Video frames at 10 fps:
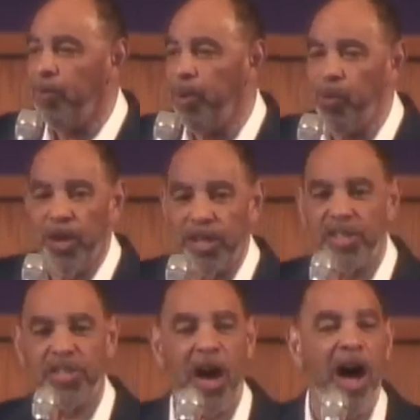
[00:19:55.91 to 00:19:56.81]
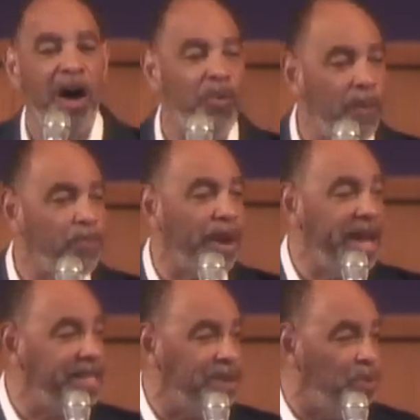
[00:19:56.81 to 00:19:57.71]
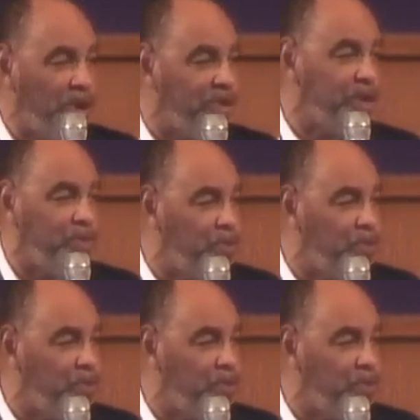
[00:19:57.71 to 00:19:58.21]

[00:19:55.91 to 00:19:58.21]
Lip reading: We want to start with praise and worship,